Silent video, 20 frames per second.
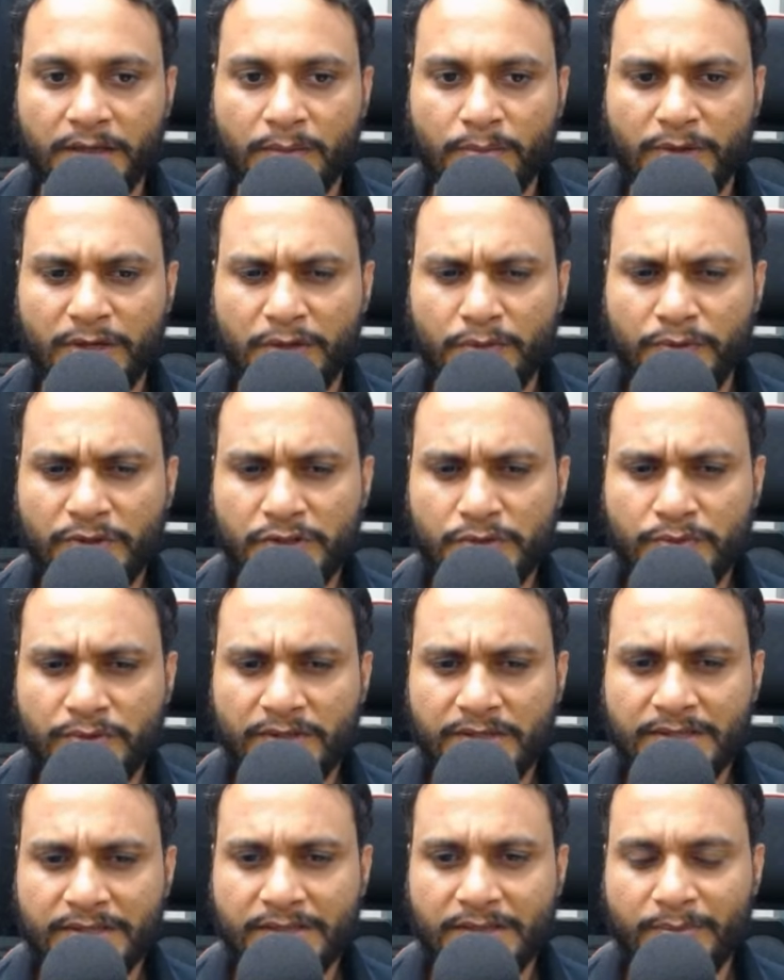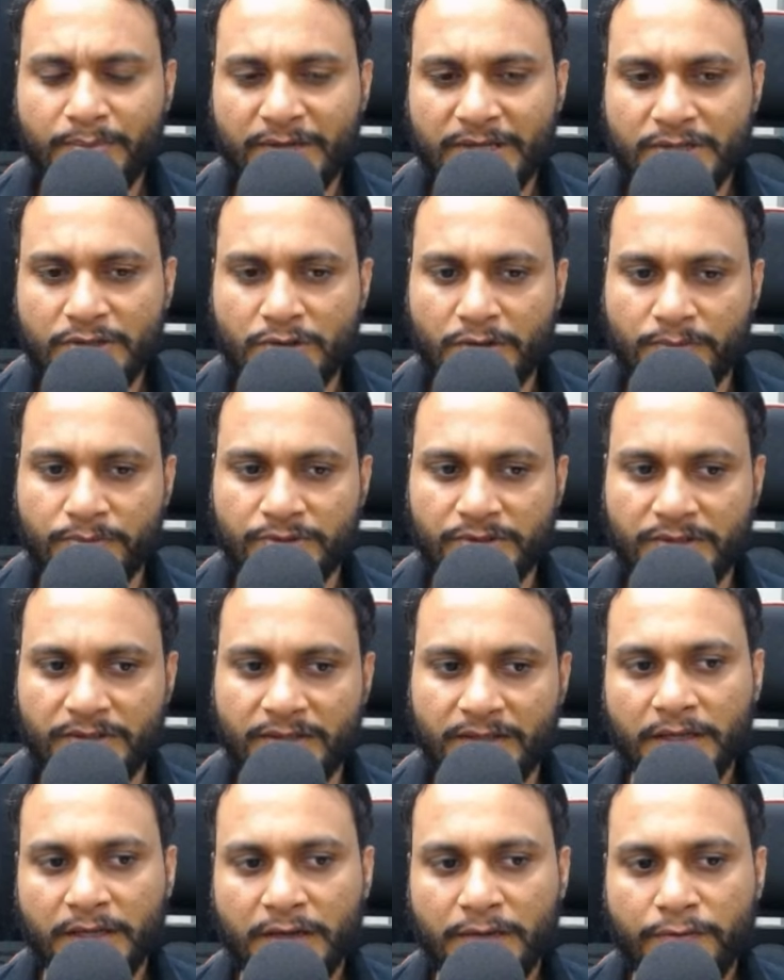But which one is the best
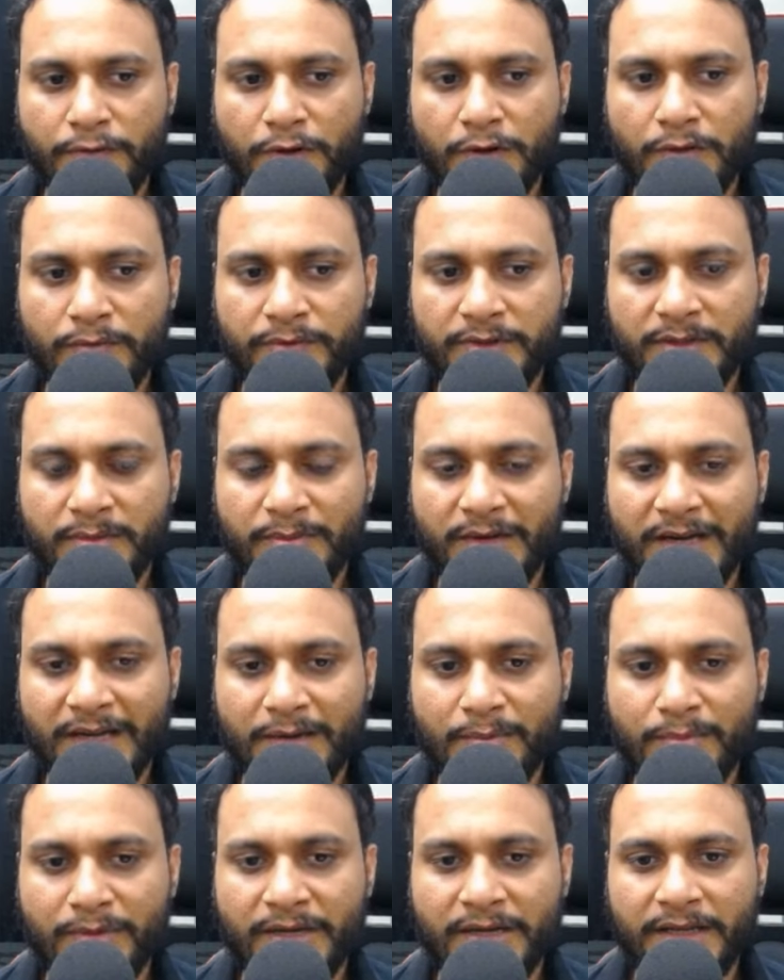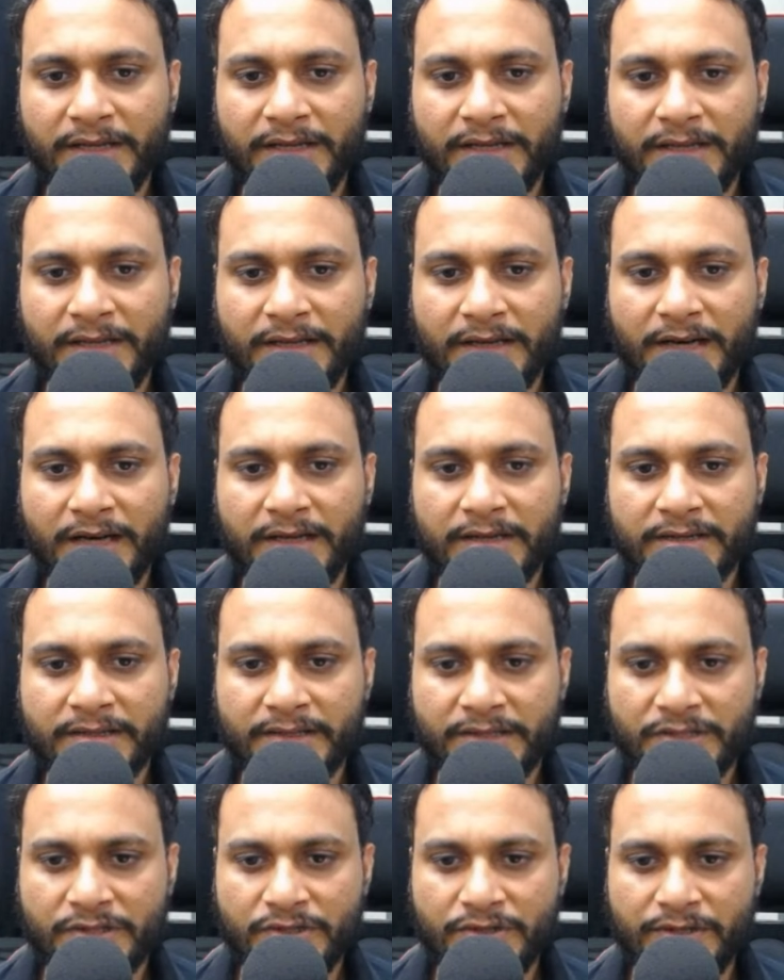option? If all of them are maintaining our
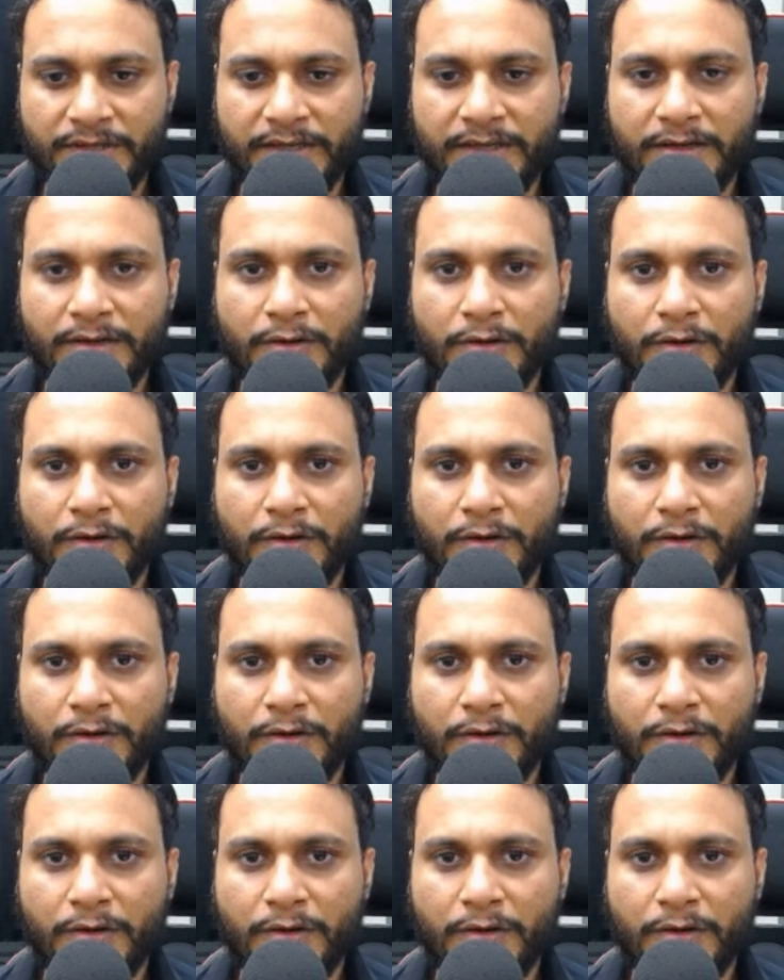constraint